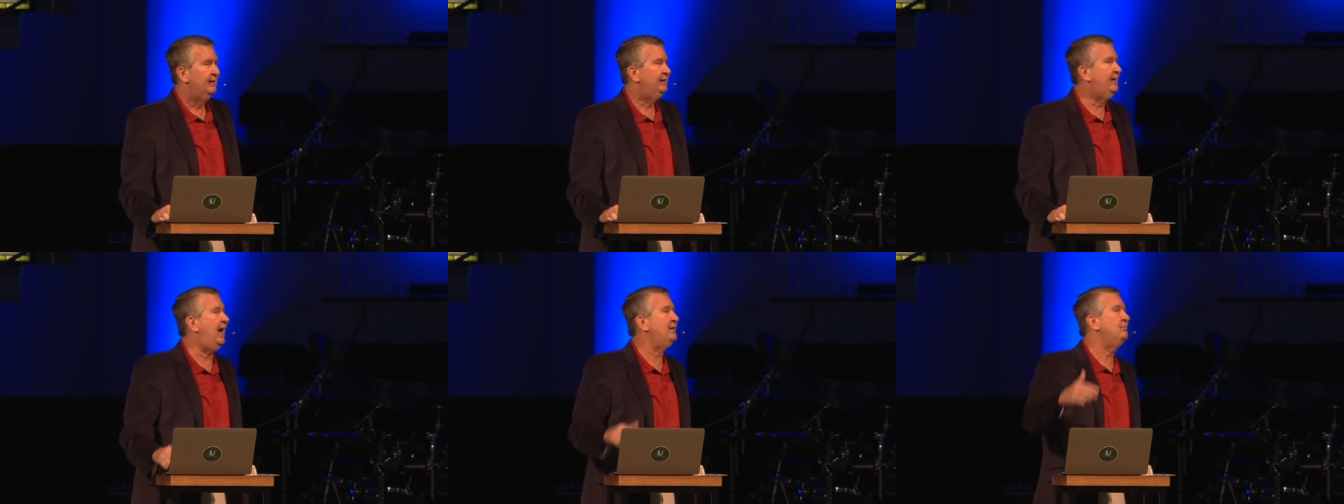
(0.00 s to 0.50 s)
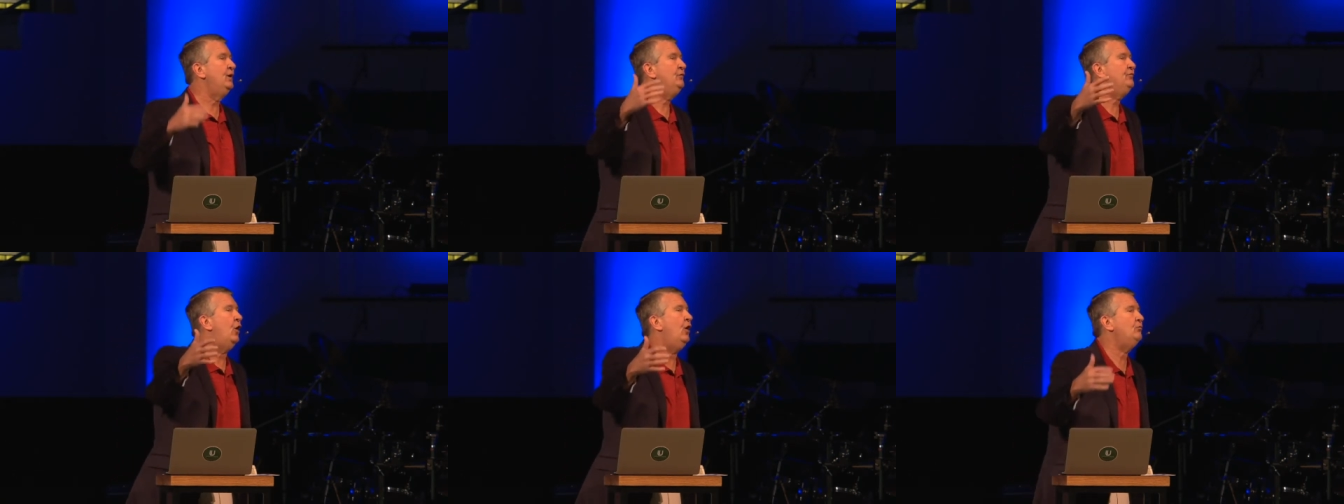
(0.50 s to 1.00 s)
God
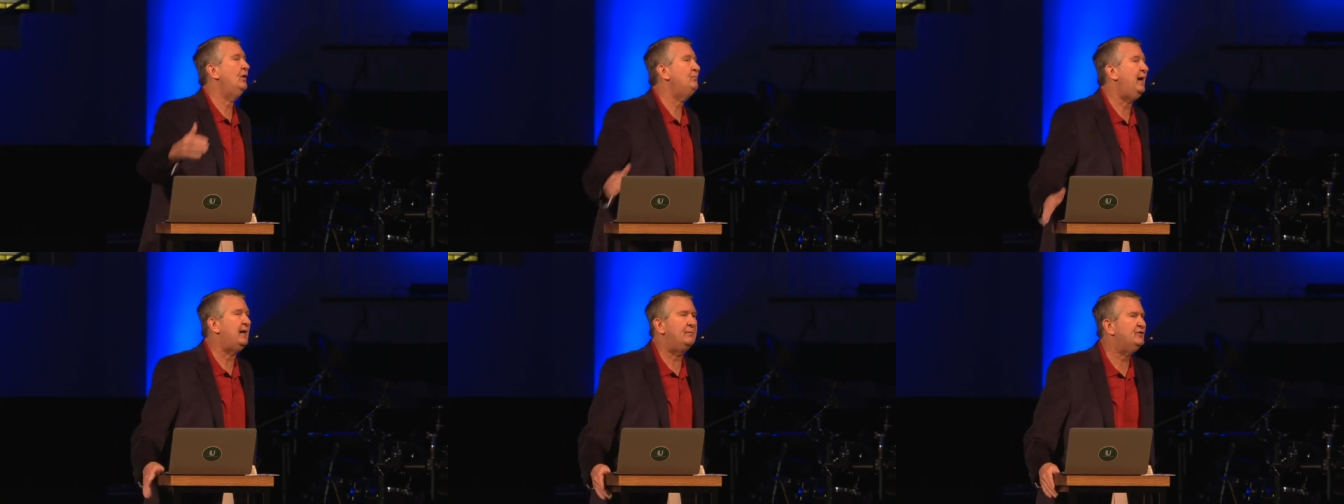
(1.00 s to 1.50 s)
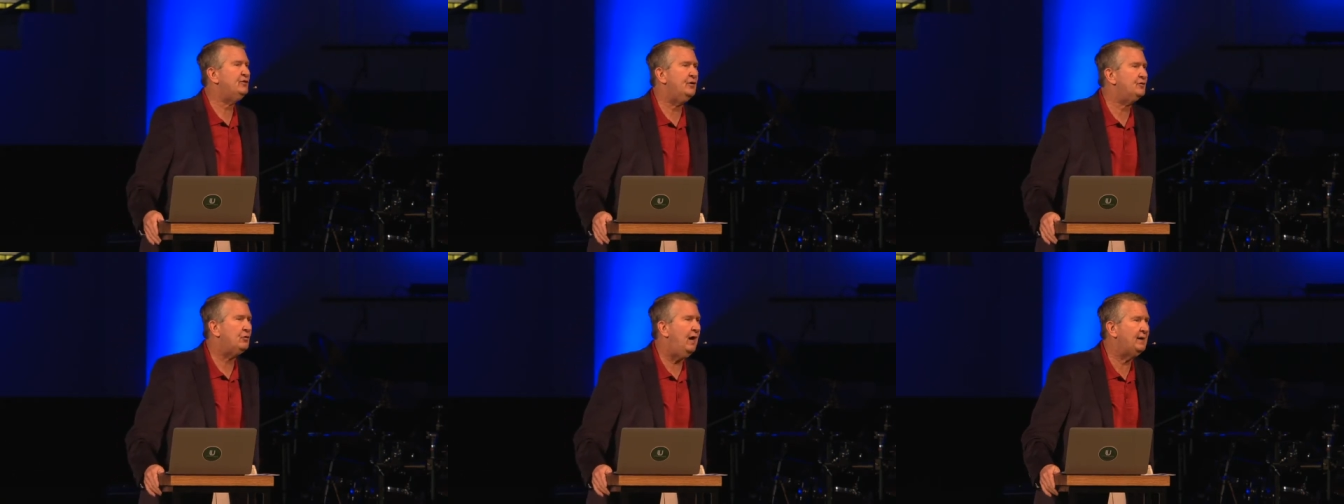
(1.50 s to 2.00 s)
moved on with Balaam, still
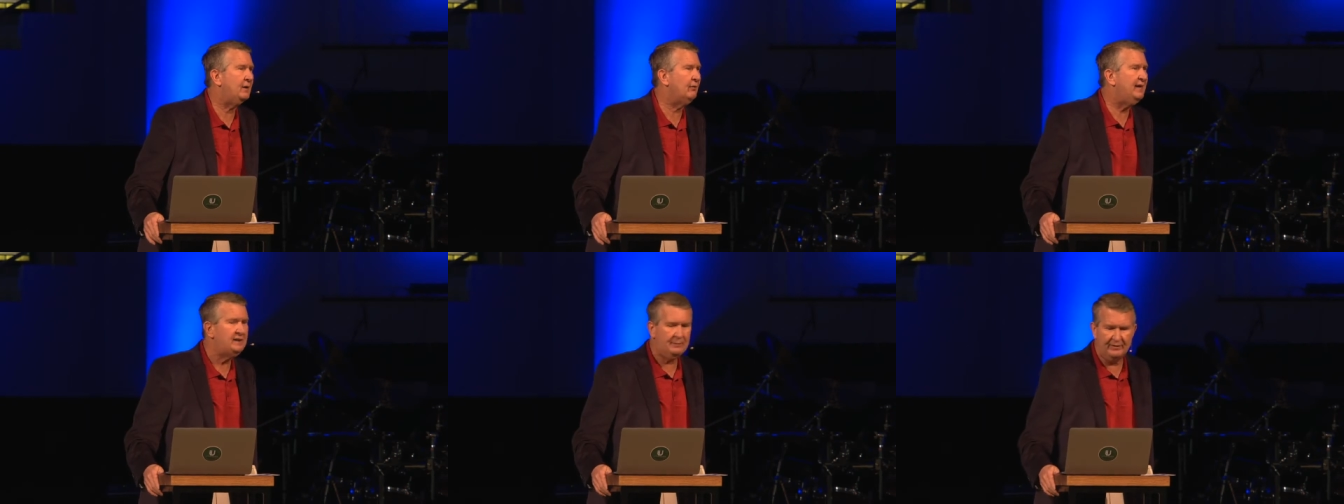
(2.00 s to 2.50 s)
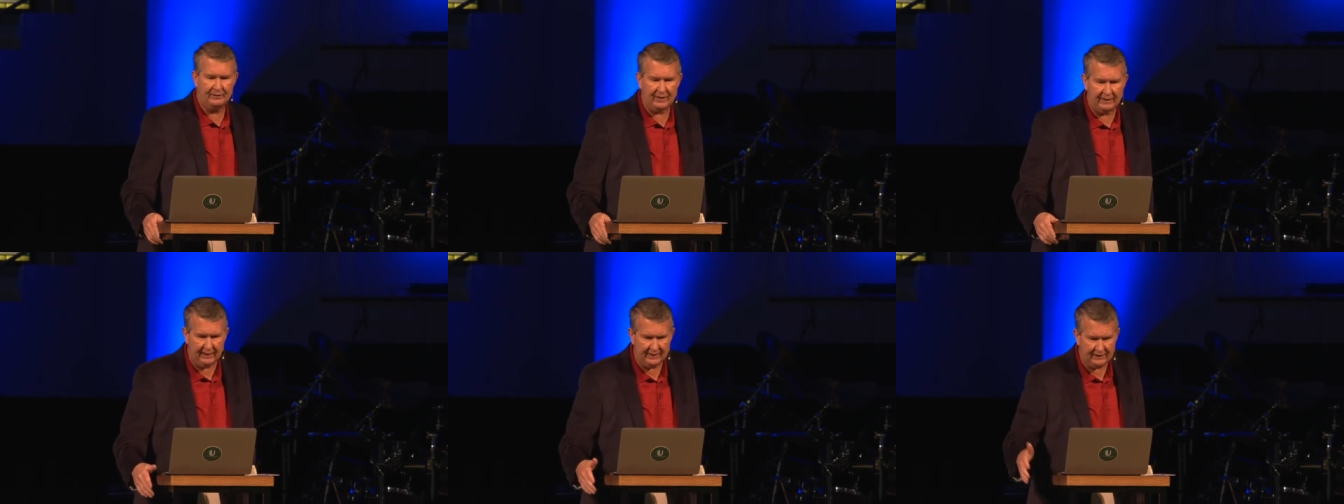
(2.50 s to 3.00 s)
trying to reach him, and
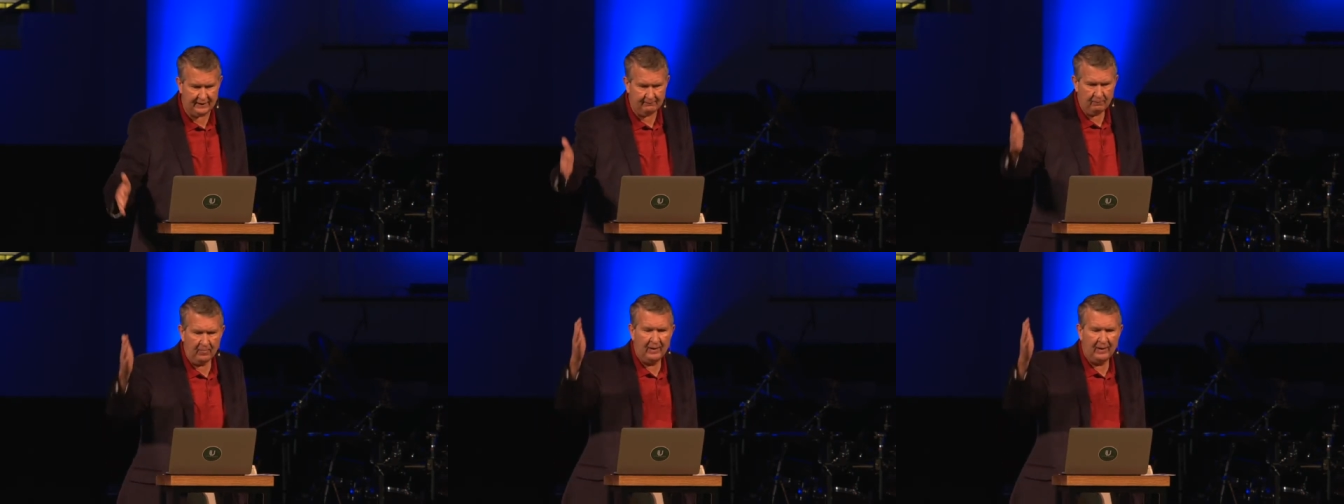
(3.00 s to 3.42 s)
said, Listen.